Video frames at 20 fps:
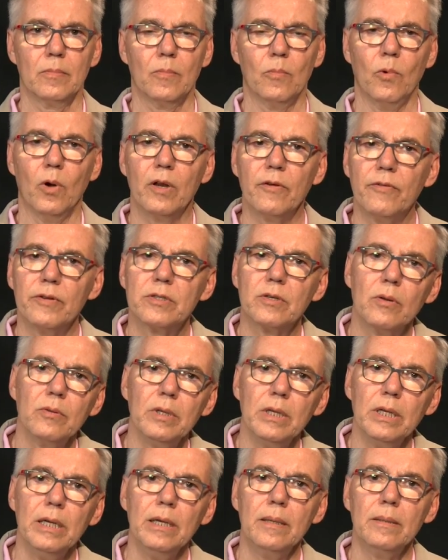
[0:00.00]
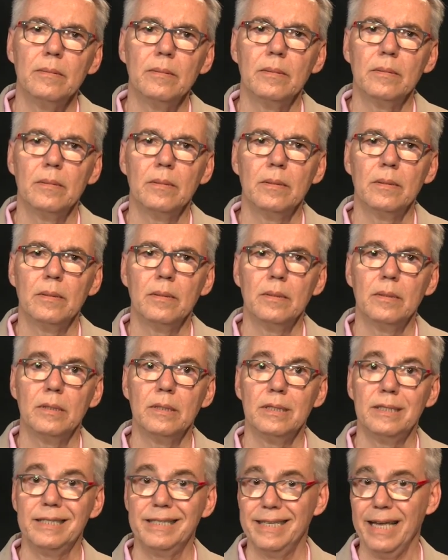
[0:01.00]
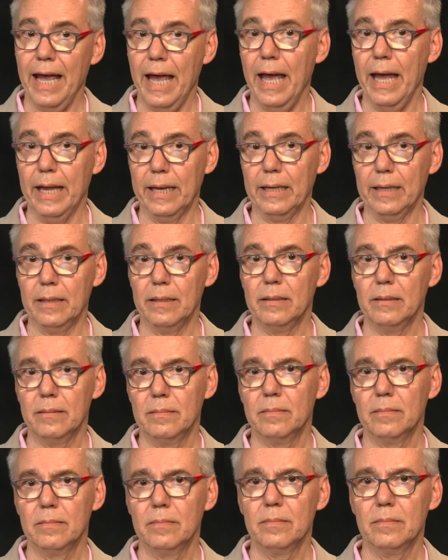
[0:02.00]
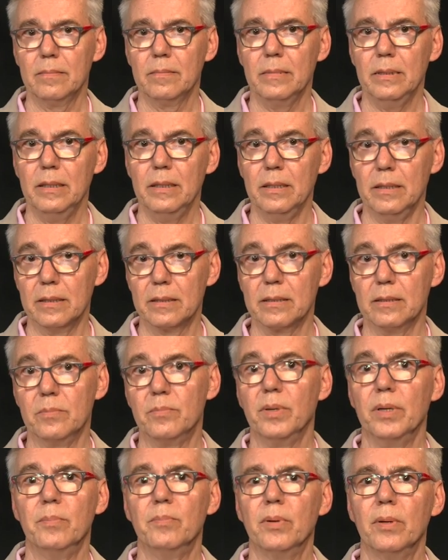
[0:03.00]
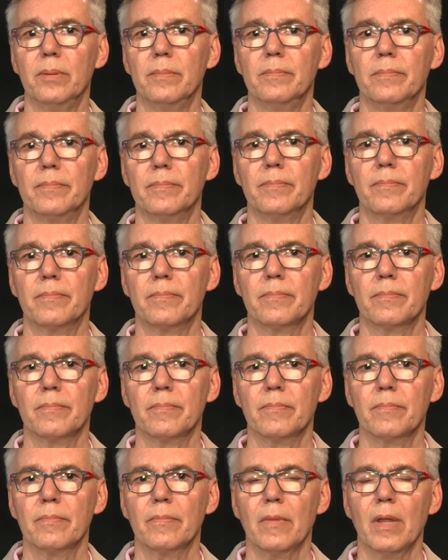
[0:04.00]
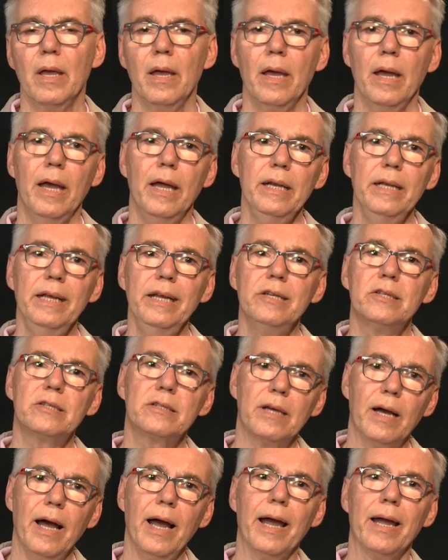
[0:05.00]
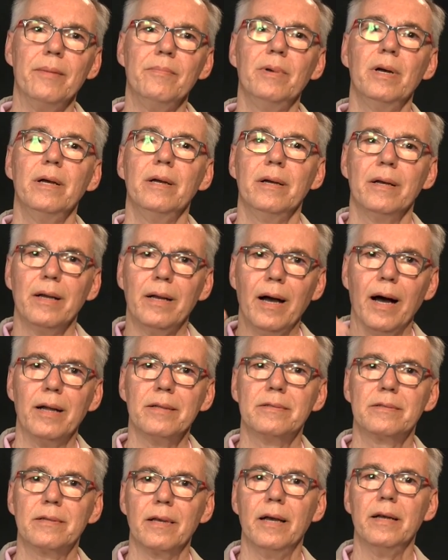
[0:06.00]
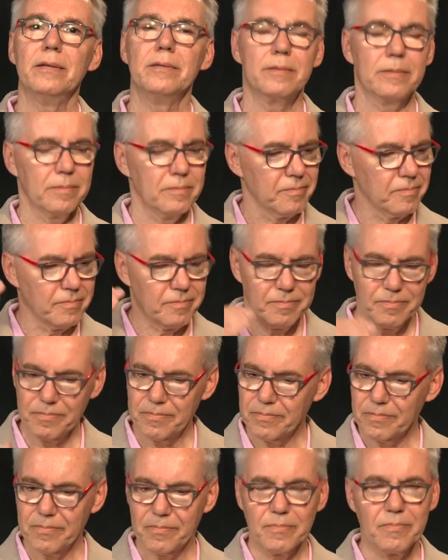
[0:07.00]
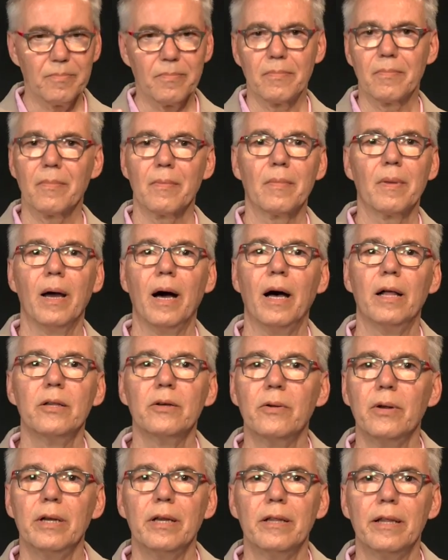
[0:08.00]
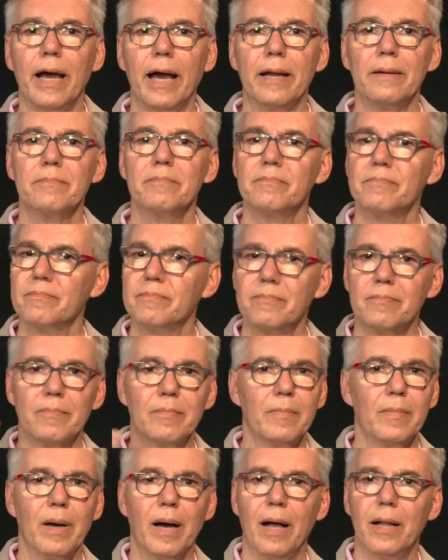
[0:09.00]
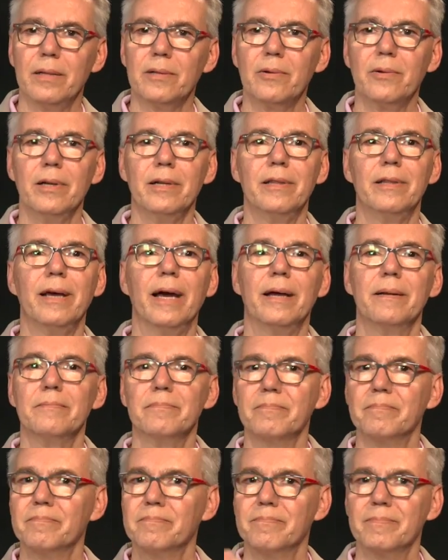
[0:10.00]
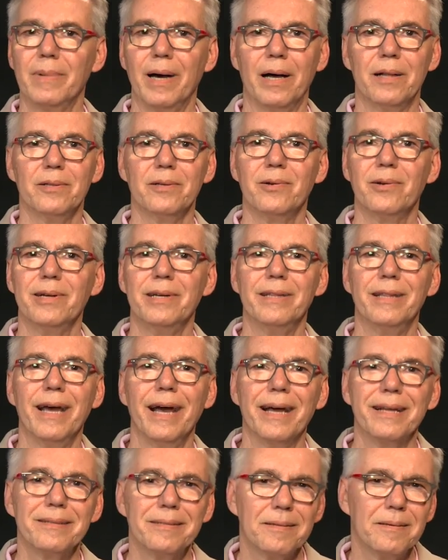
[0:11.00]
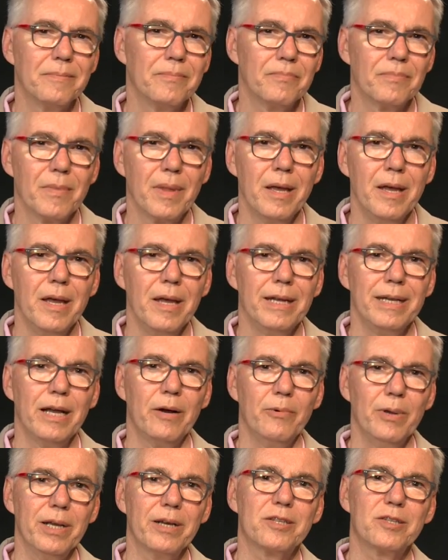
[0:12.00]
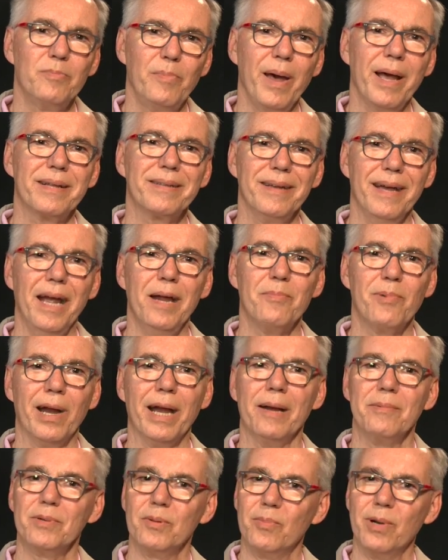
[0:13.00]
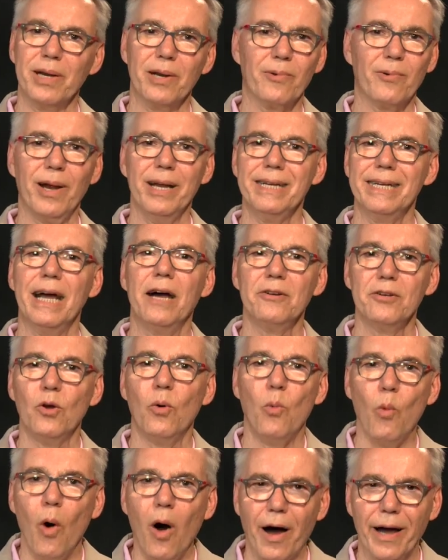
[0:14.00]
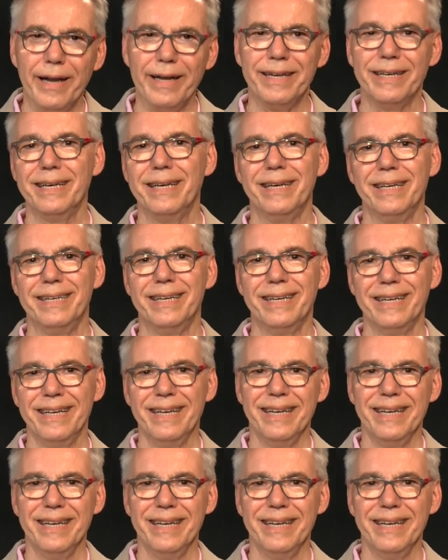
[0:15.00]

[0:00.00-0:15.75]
What if it's only 10 innocent people? And each time, God says, I'll agree to that. I'll agree to that. I'll agree to that. Now, we expect Abraham to bring it right down to one and,